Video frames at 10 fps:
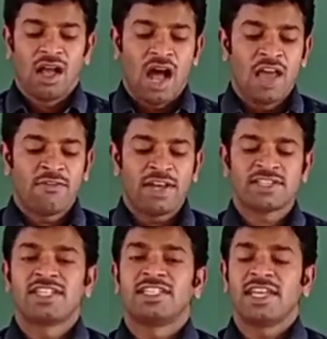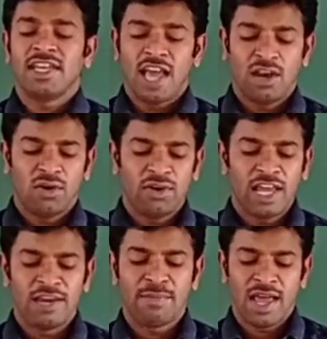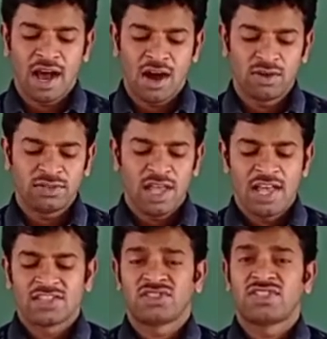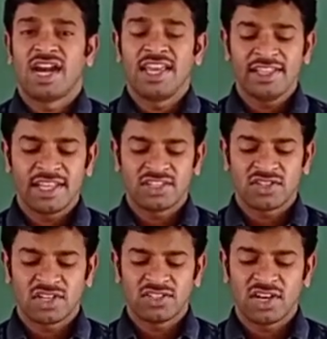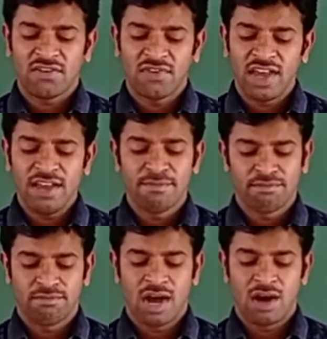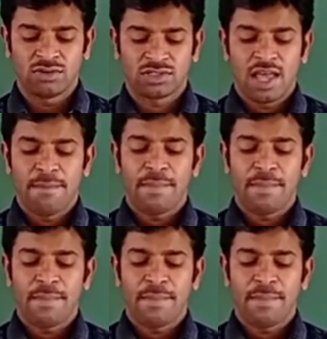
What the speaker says: I was sitting alone in my house studying the structure of a mouse.